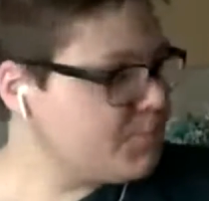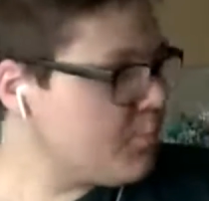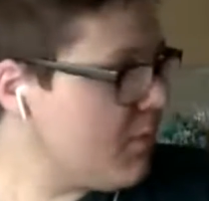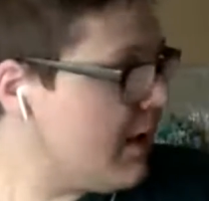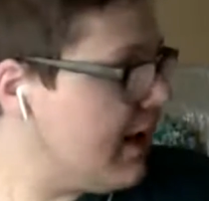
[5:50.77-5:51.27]

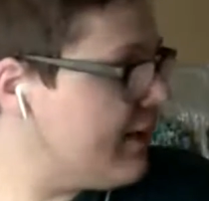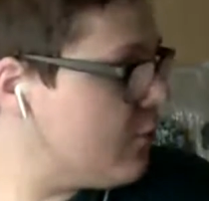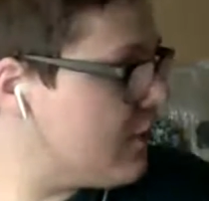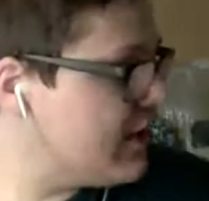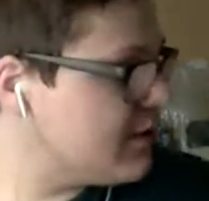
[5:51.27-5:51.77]
The
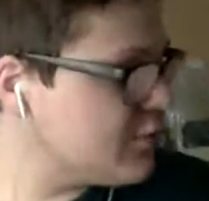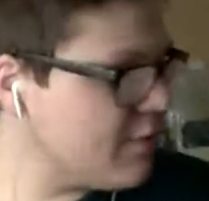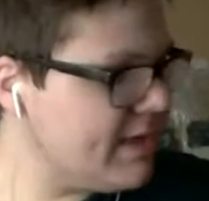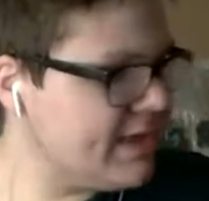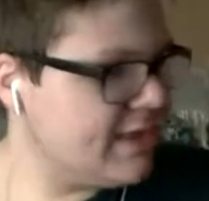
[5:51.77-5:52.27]
war nickels were
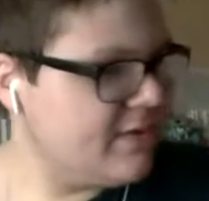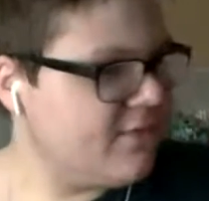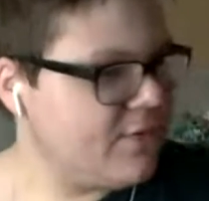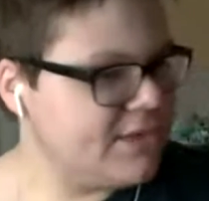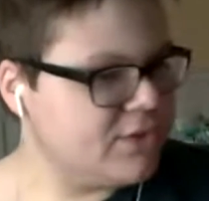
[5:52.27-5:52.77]
minted in
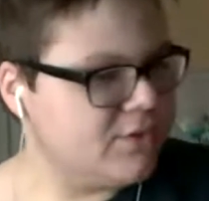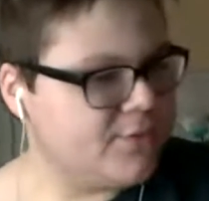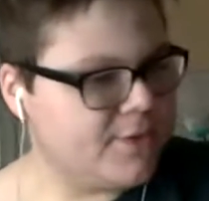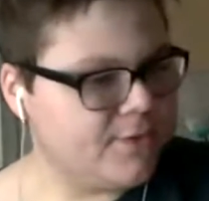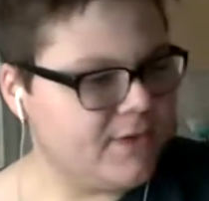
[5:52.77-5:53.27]
42,
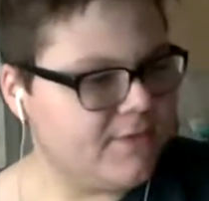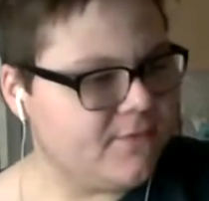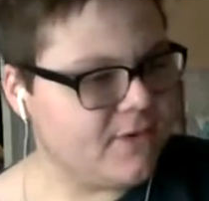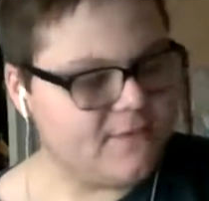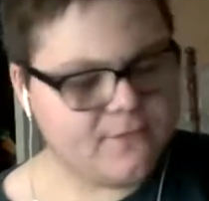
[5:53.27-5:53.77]
43,
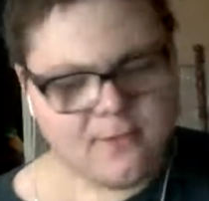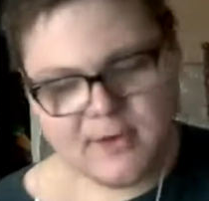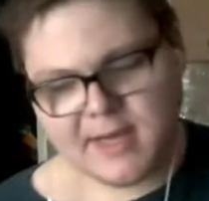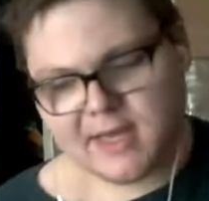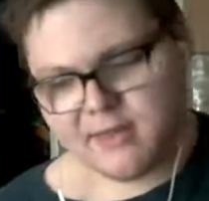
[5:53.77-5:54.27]
44,
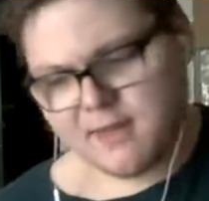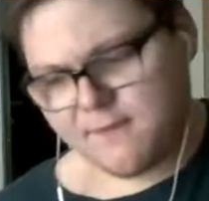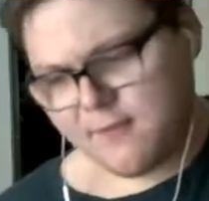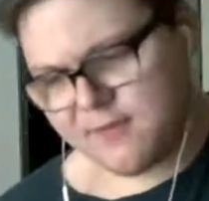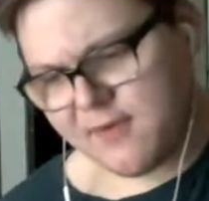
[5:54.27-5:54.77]
and I think
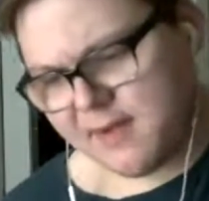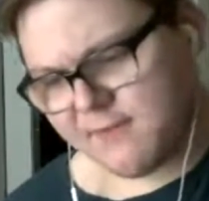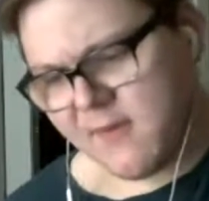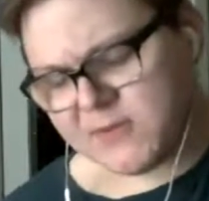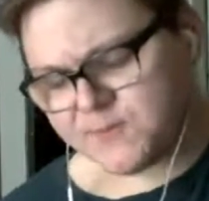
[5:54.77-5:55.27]
45.
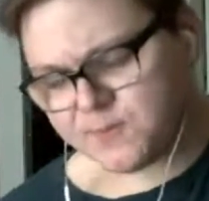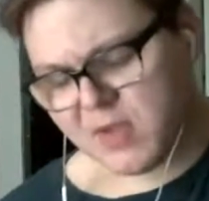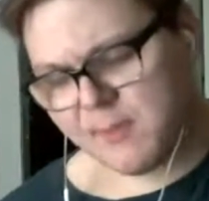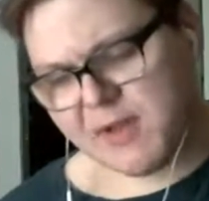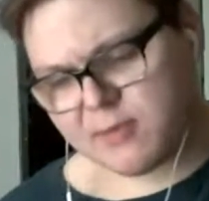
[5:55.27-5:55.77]

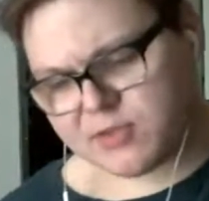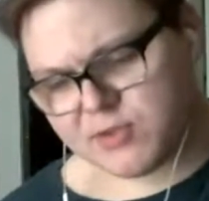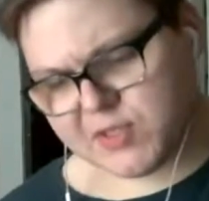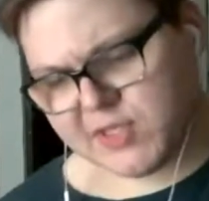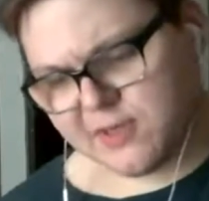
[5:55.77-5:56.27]
I'm not real too
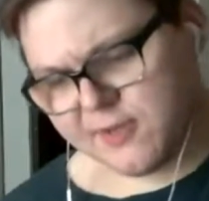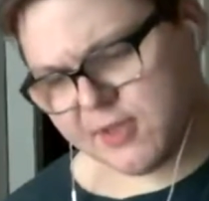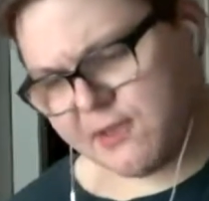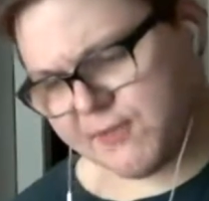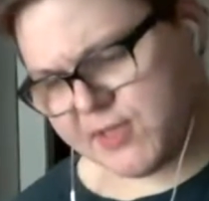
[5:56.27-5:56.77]
keen
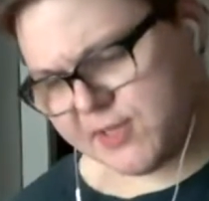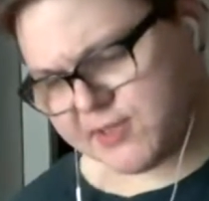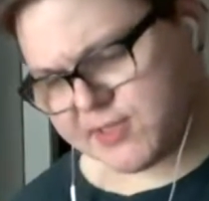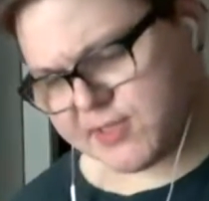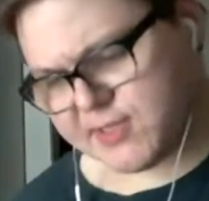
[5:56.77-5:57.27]
on the years,
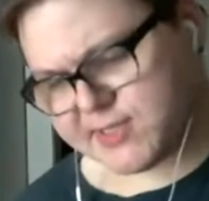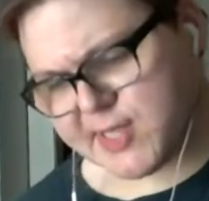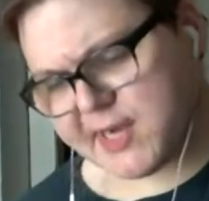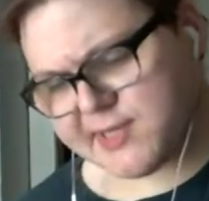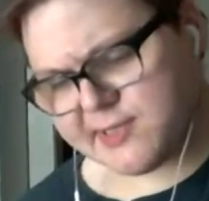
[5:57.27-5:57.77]
the
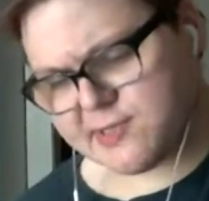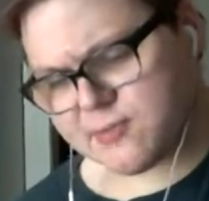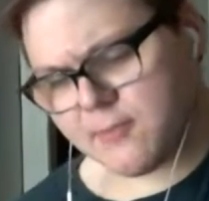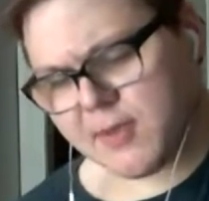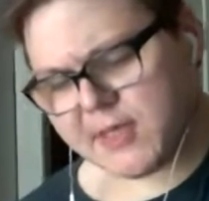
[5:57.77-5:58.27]
exact years,
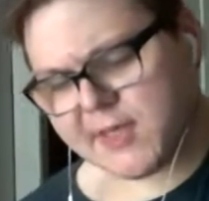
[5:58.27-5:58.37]
but